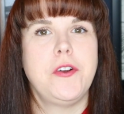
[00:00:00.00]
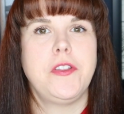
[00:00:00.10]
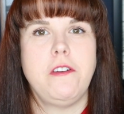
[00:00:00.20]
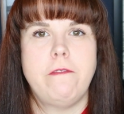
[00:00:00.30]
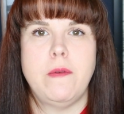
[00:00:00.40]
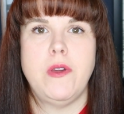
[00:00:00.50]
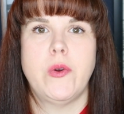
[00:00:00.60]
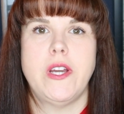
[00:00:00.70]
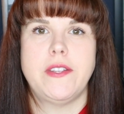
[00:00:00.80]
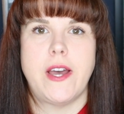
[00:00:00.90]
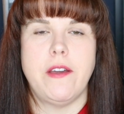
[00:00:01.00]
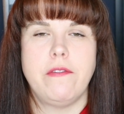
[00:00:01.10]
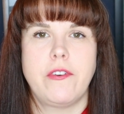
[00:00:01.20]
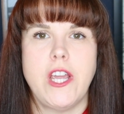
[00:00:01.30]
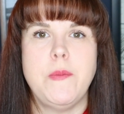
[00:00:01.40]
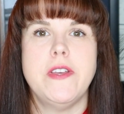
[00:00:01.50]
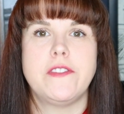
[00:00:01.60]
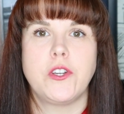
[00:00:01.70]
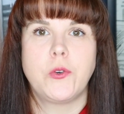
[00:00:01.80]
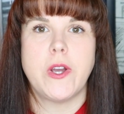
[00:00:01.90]
early February timeframe
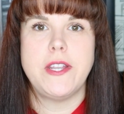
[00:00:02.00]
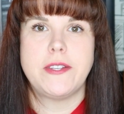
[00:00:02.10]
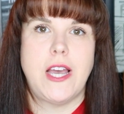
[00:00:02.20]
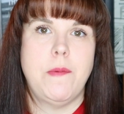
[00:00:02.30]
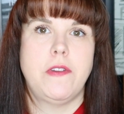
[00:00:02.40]
is a great time